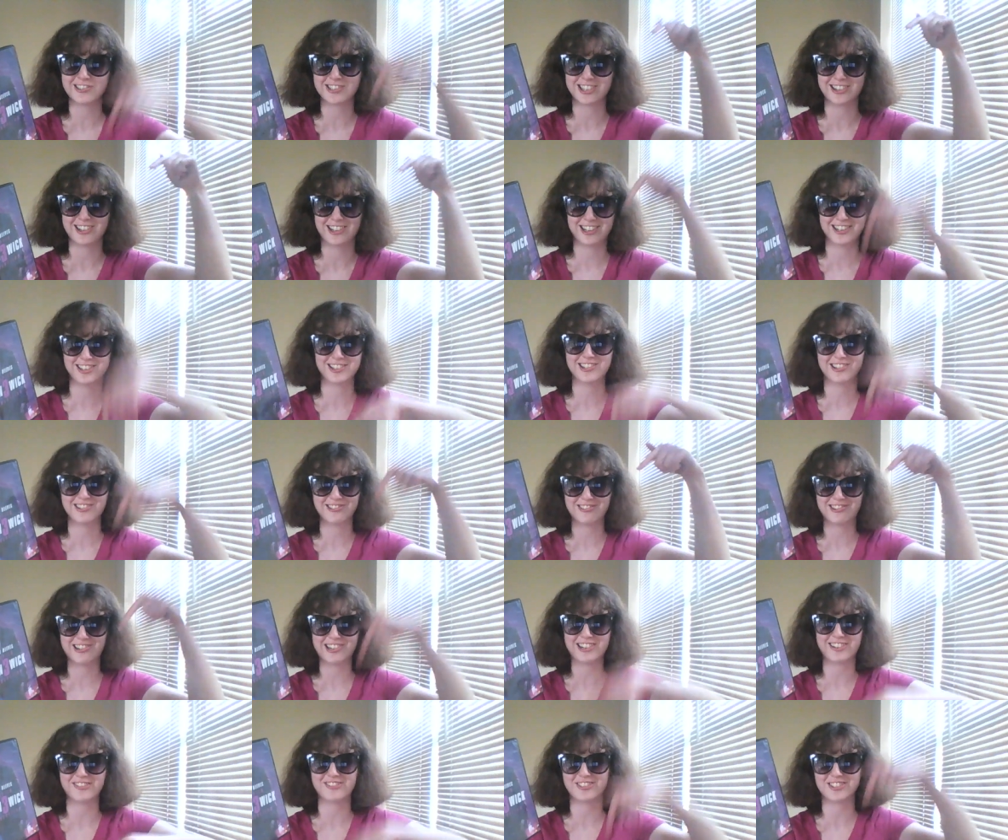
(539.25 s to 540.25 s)
to
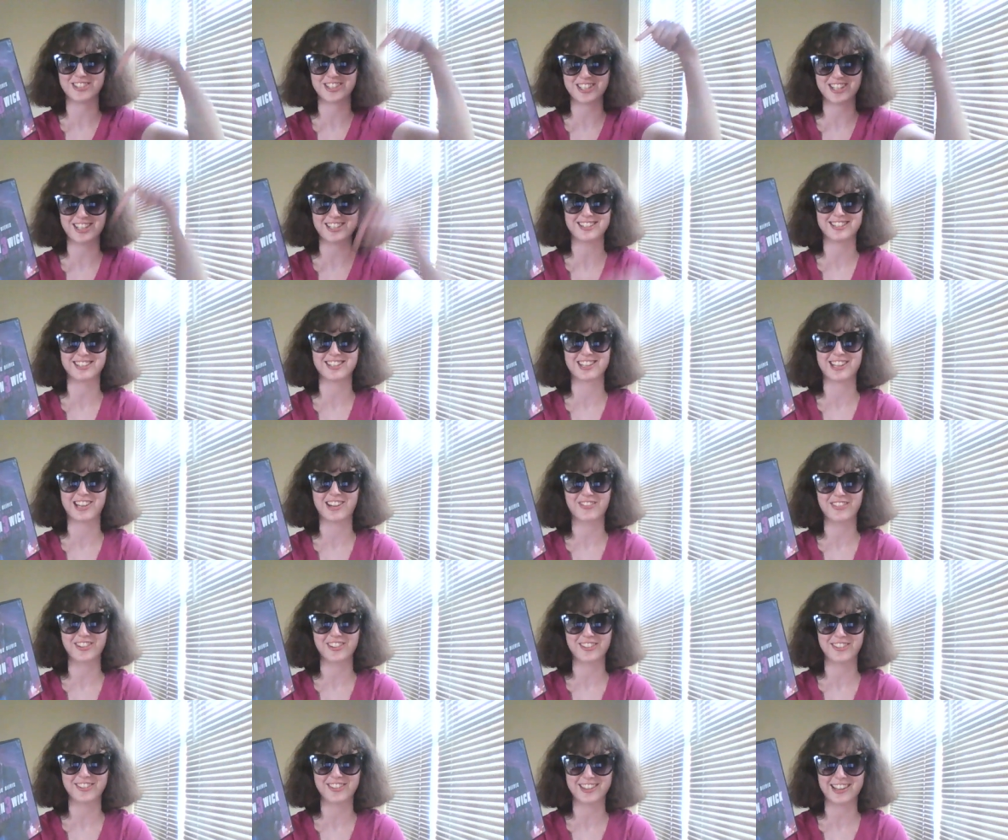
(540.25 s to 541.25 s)
underwater for just a
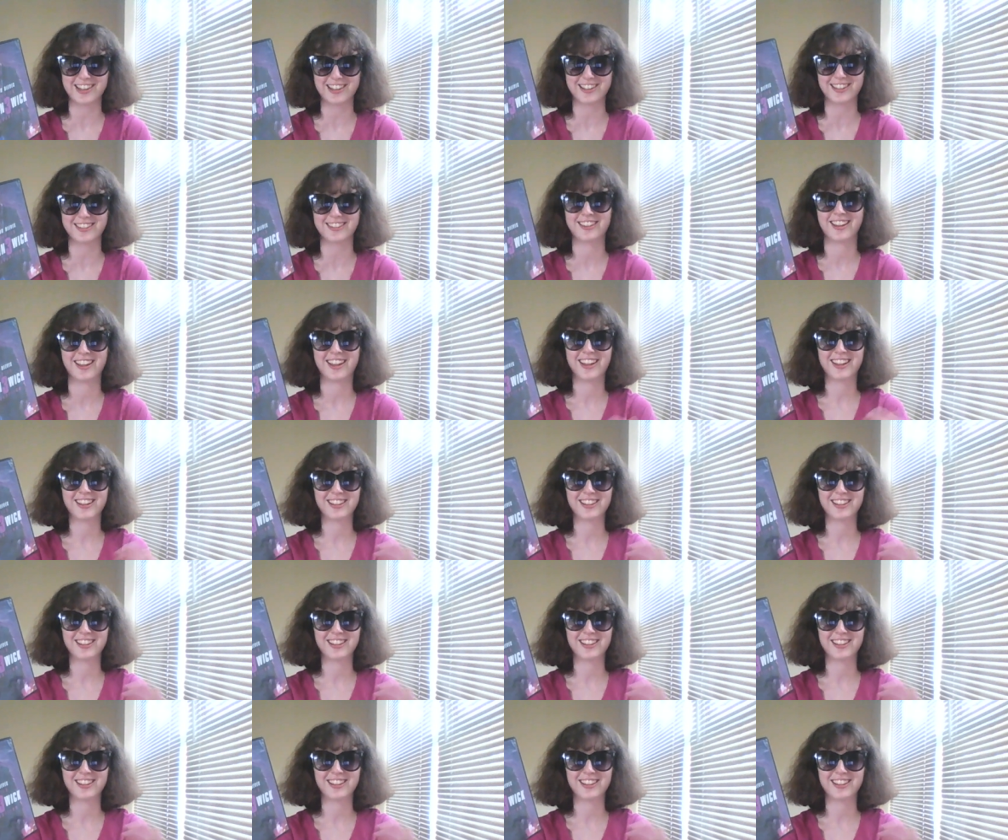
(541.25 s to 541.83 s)
couple of seconds